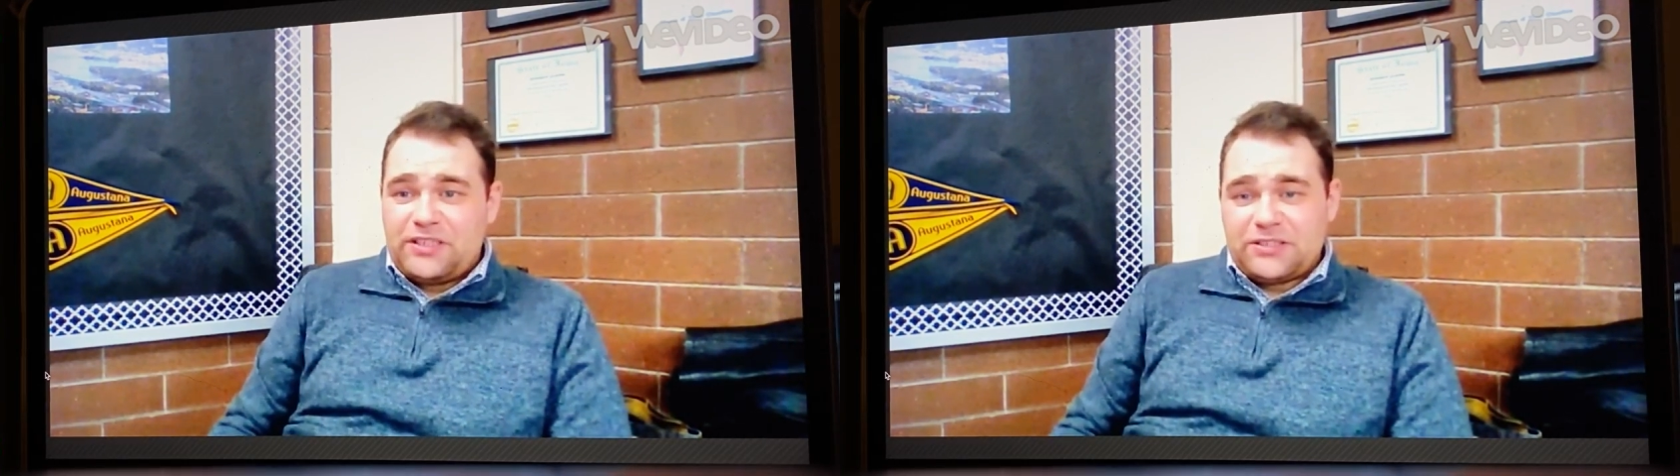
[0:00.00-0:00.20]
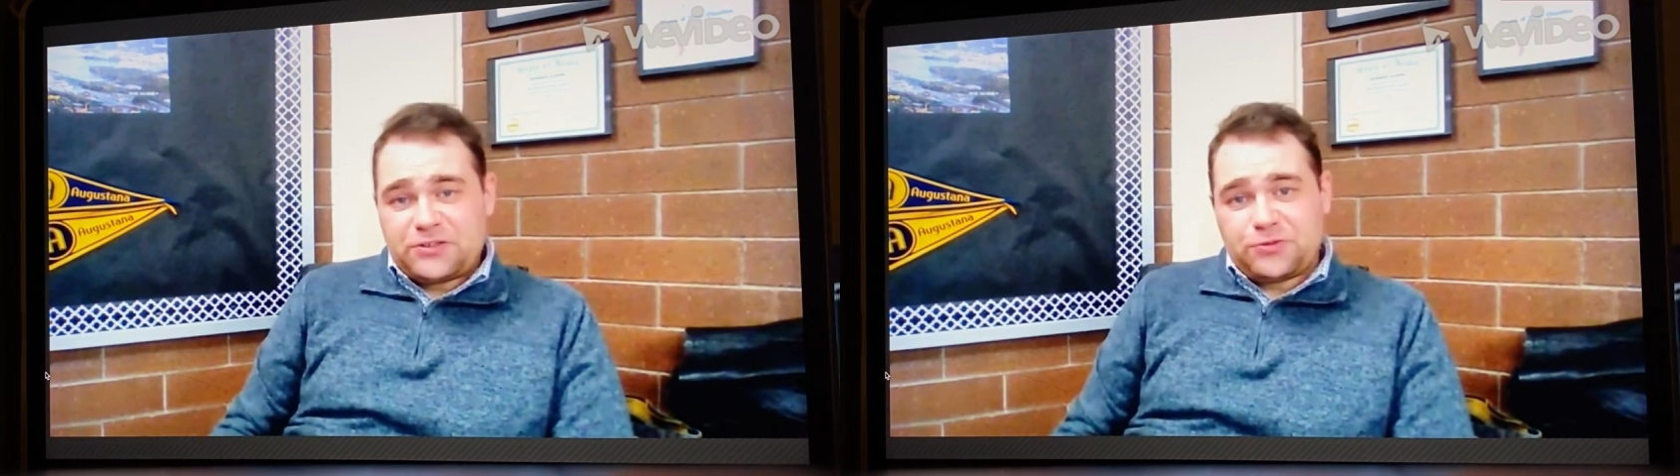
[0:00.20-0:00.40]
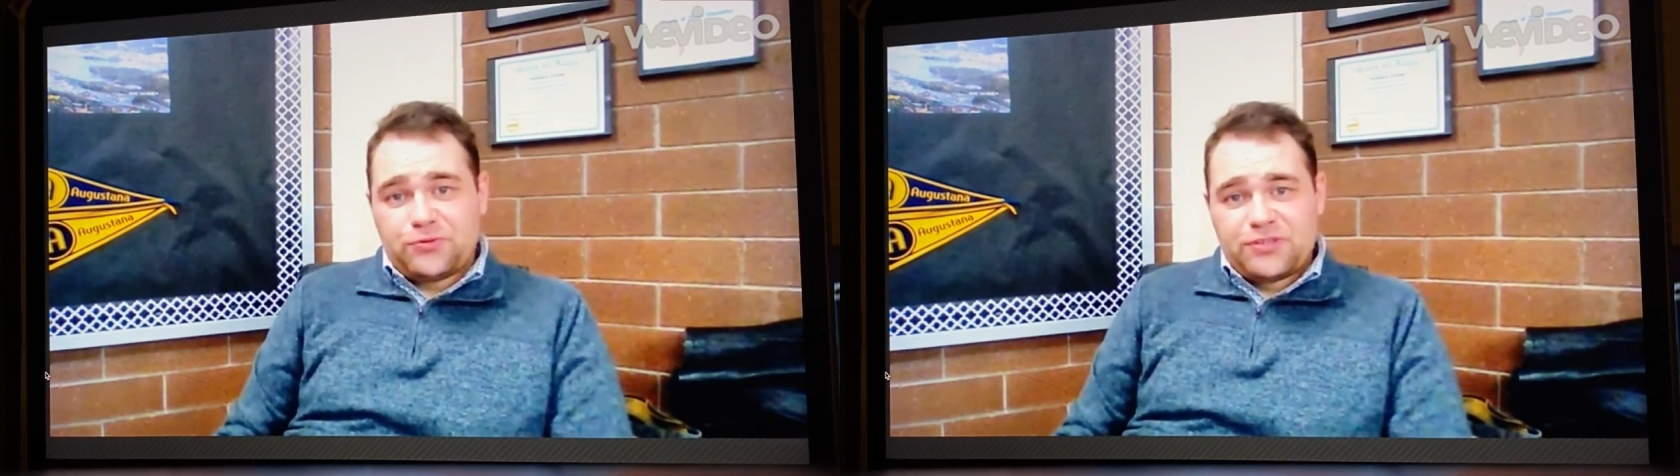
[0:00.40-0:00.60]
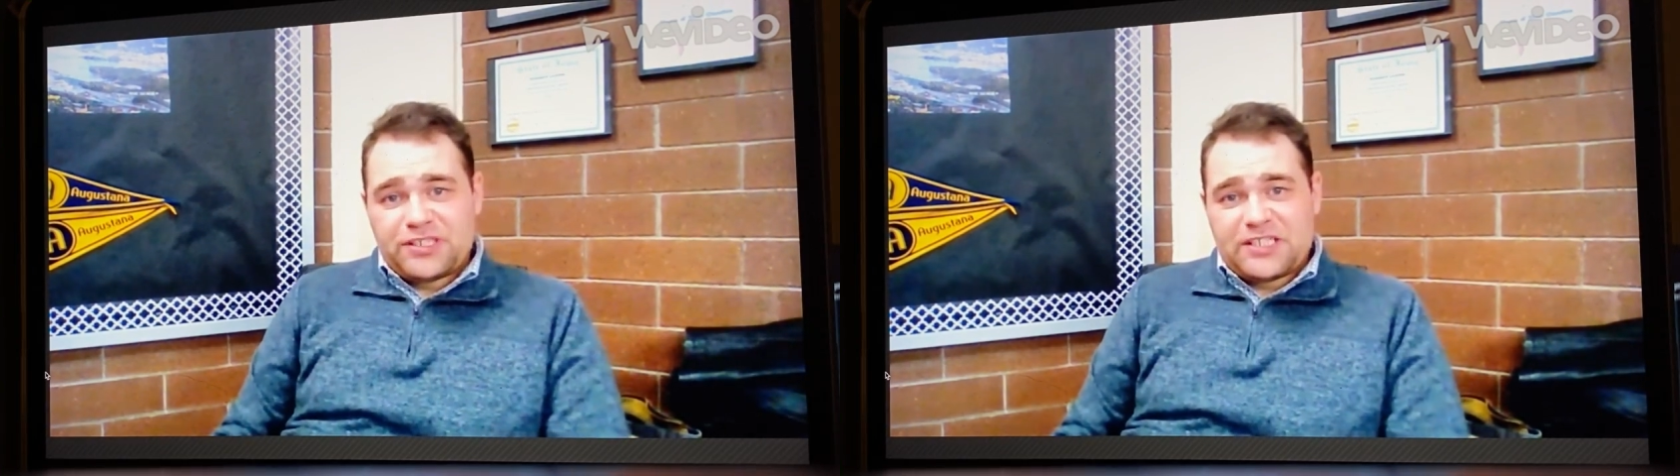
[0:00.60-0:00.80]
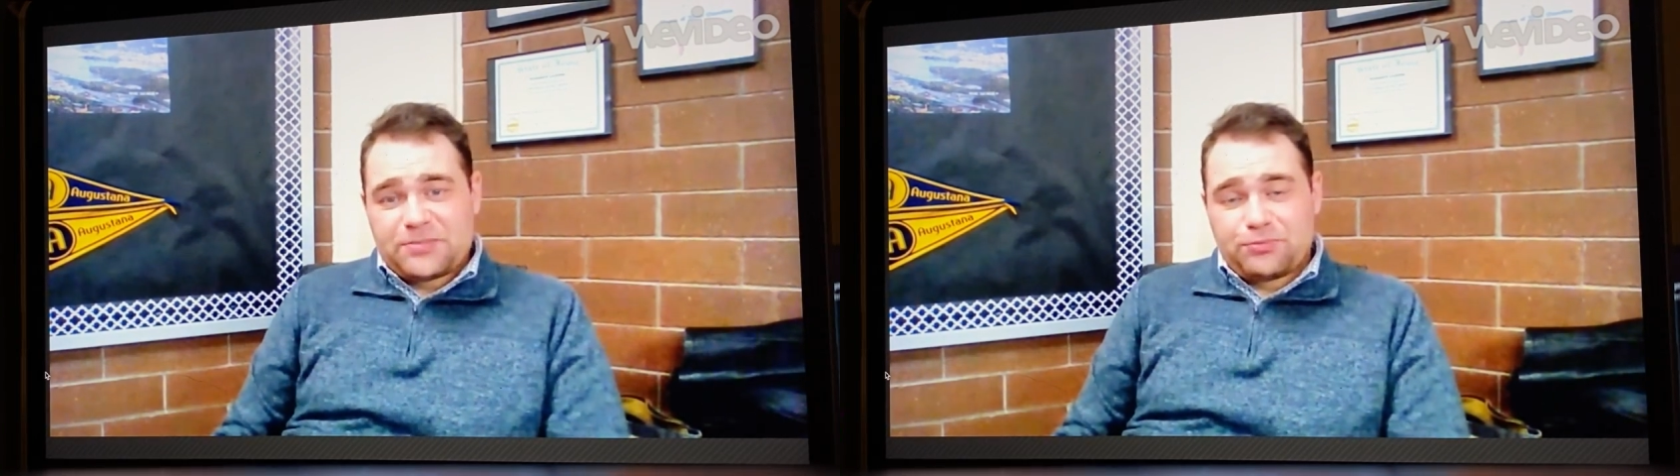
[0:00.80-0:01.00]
these tools as a